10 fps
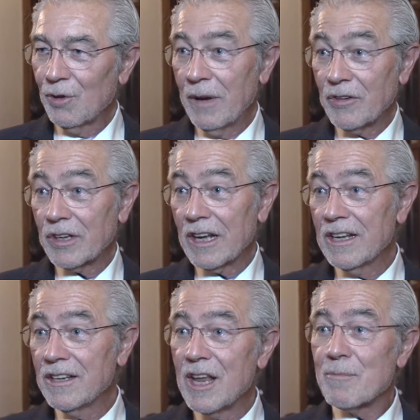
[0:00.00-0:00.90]

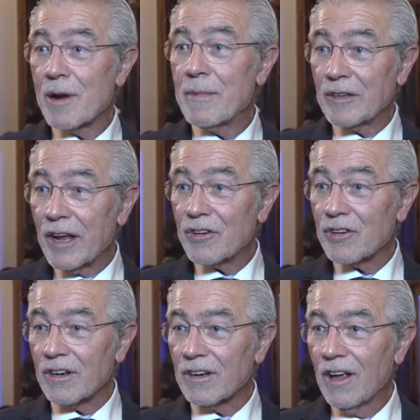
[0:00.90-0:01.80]
Basically the
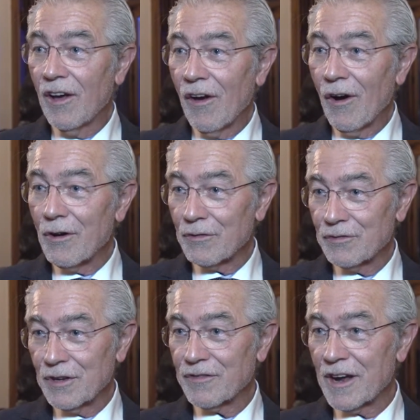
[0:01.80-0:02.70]
implementation
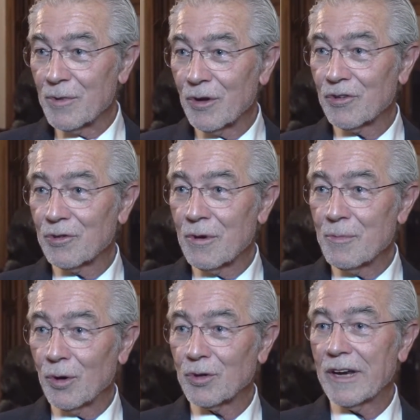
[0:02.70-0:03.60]
of the famous
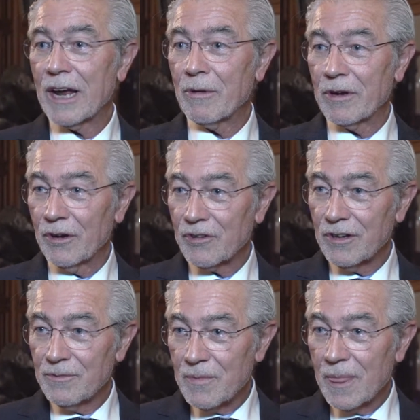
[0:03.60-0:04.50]
report on
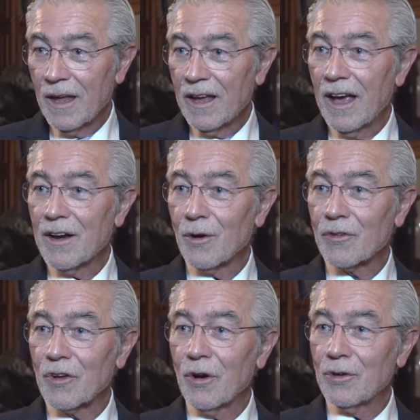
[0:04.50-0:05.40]
agriculture and
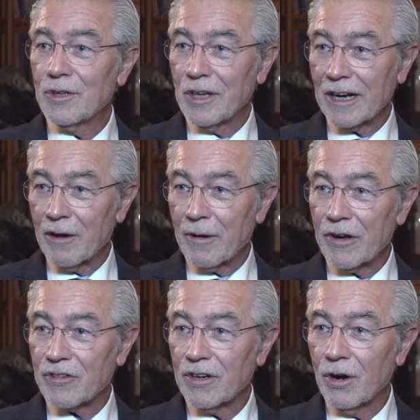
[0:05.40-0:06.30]
also the
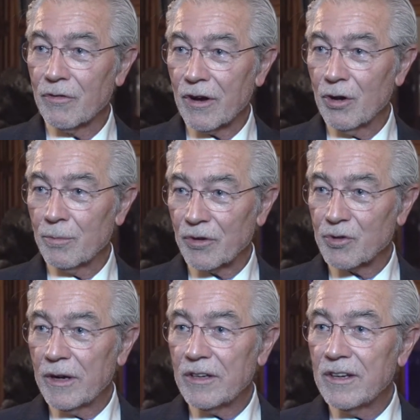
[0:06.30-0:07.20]
declaration of Rio
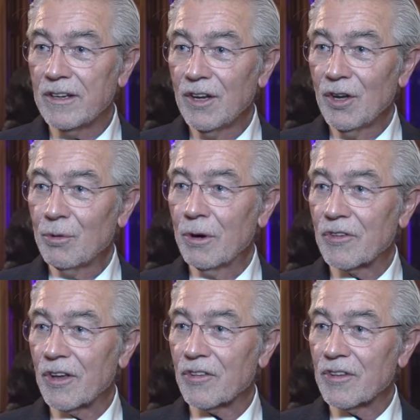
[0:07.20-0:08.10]
+20, which
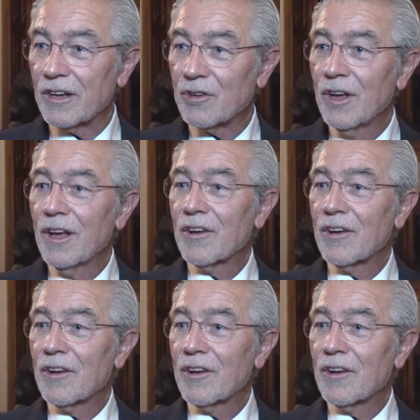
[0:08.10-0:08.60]
says that